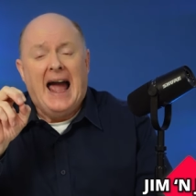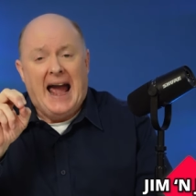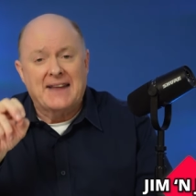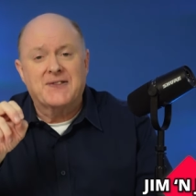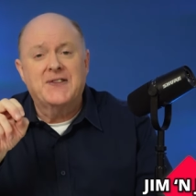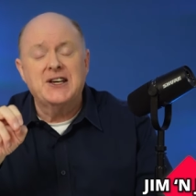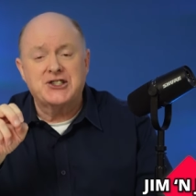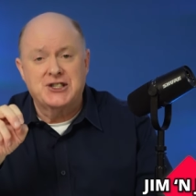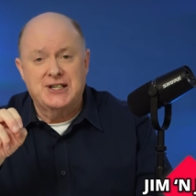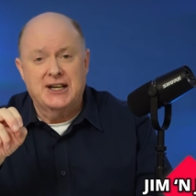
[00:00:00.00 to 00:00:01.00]
At this
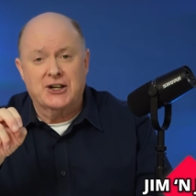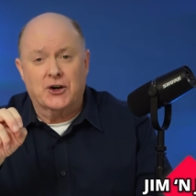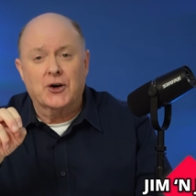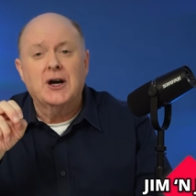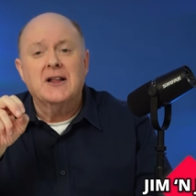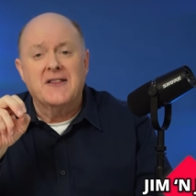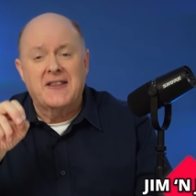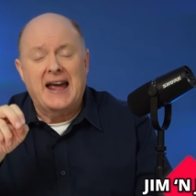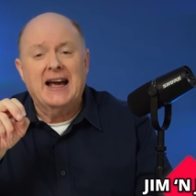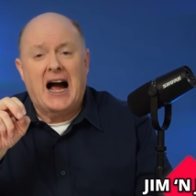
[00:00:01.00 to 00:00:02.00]
dinner,
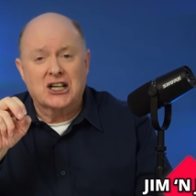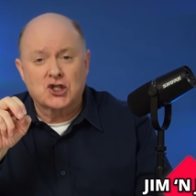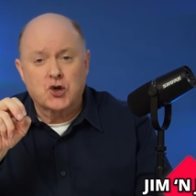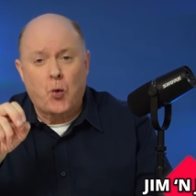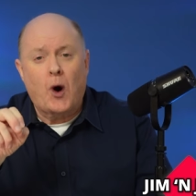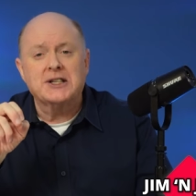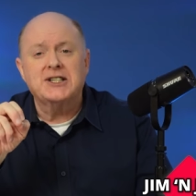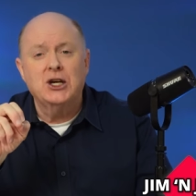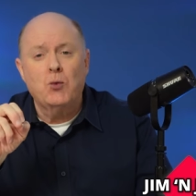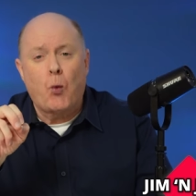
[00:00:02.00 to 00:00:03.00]
they got
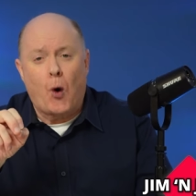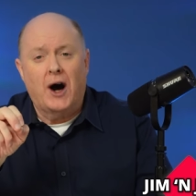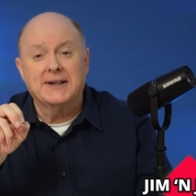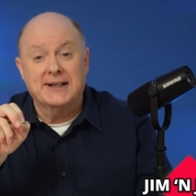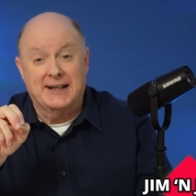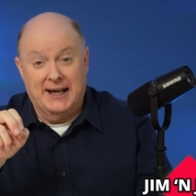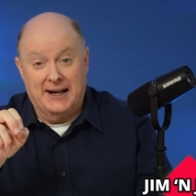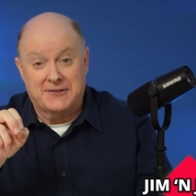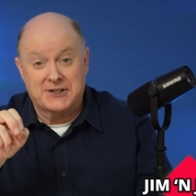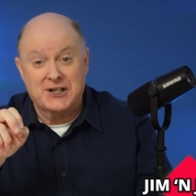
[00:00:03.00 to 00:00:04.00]
21
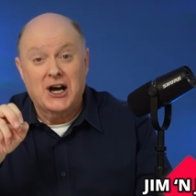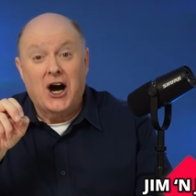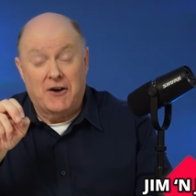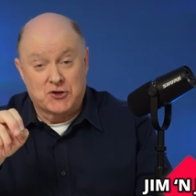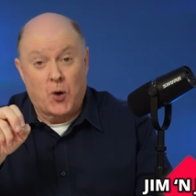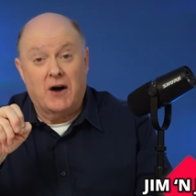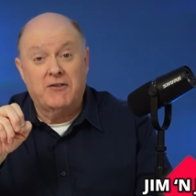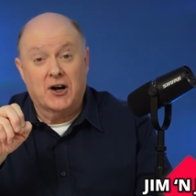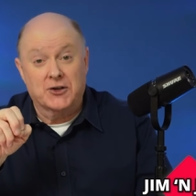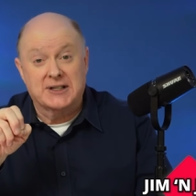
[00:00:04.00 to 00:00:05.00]
gifts of
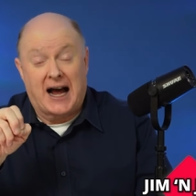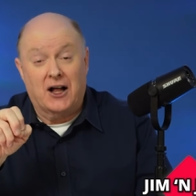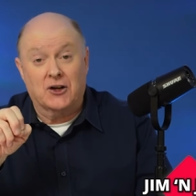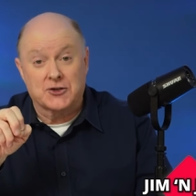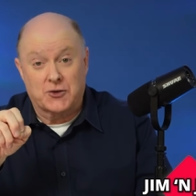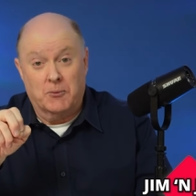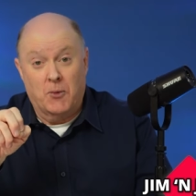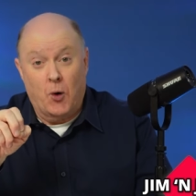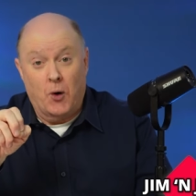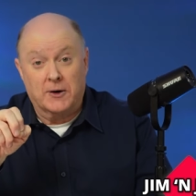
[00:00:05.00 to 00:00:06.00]
$1,200 or
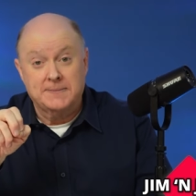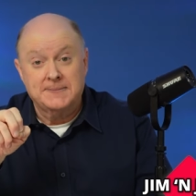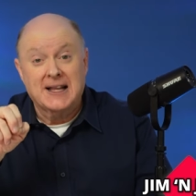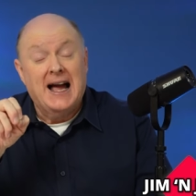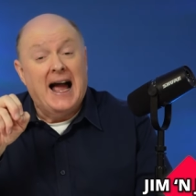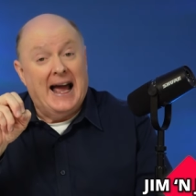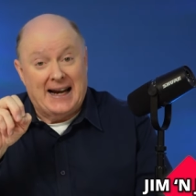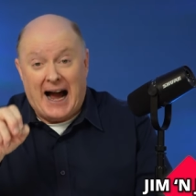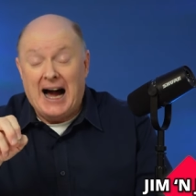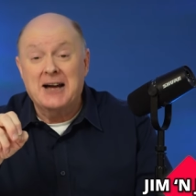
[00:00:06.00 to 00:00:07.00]
more.
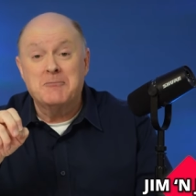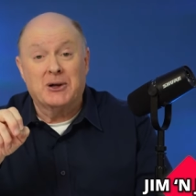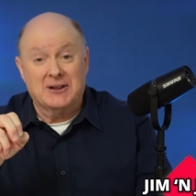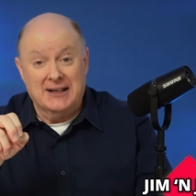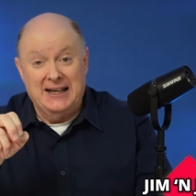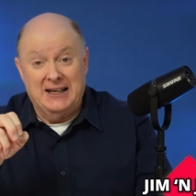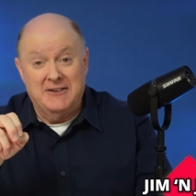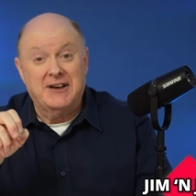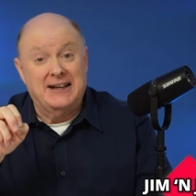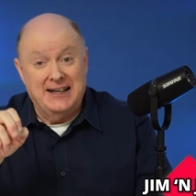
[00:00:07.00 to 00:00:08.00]
And I
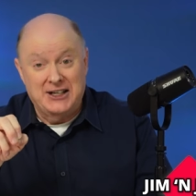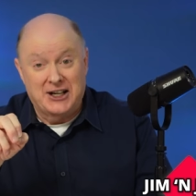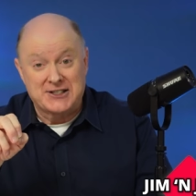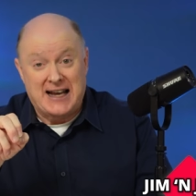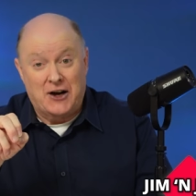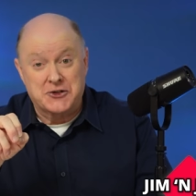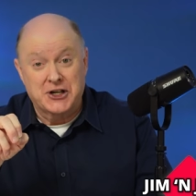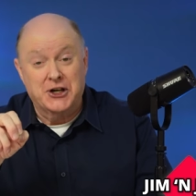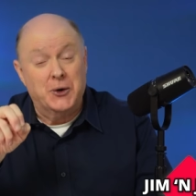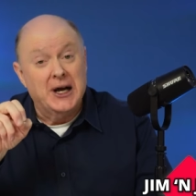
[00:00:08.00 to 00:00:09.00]
believe, and he does now
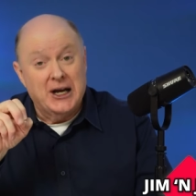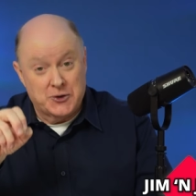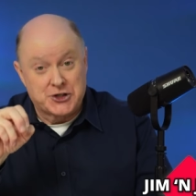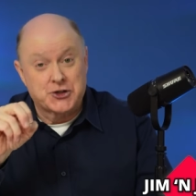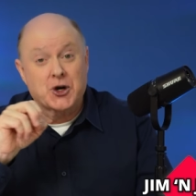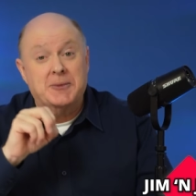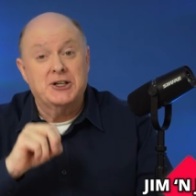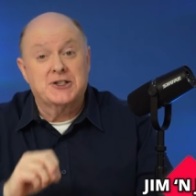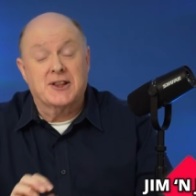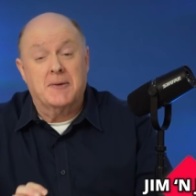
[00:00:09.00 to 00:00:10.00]
too, it was
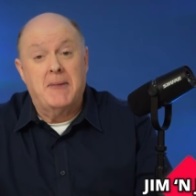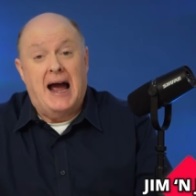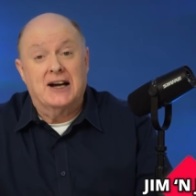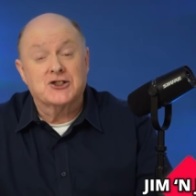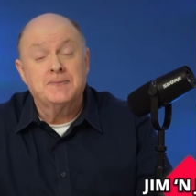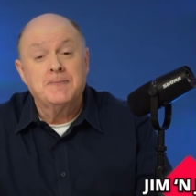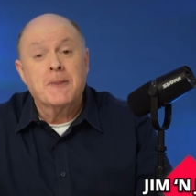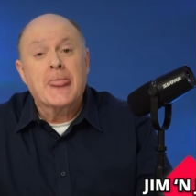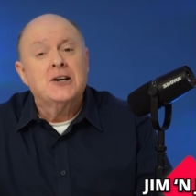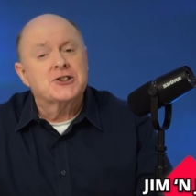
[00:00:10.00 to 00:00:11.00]
attributed to the match.
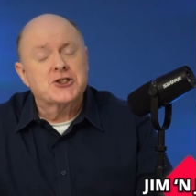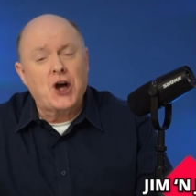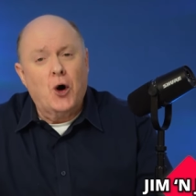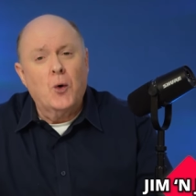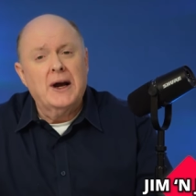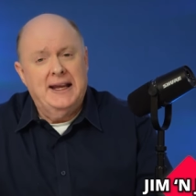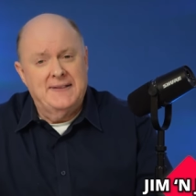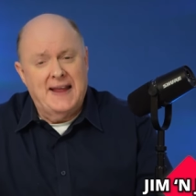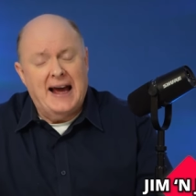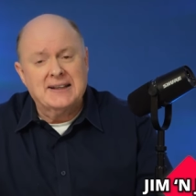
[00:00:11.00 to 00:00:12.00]
So
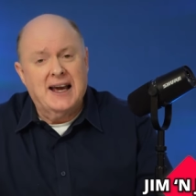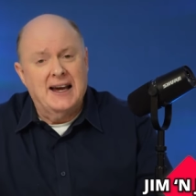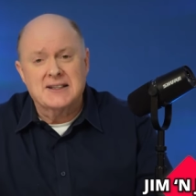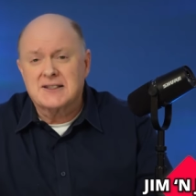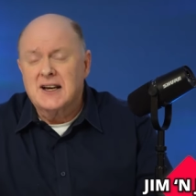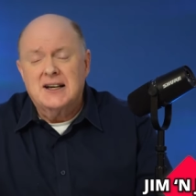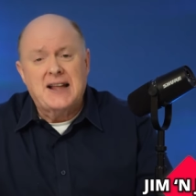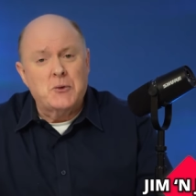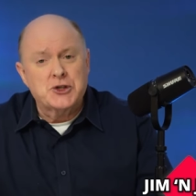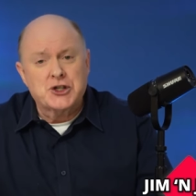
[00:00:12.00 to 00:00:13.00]
in that case, that was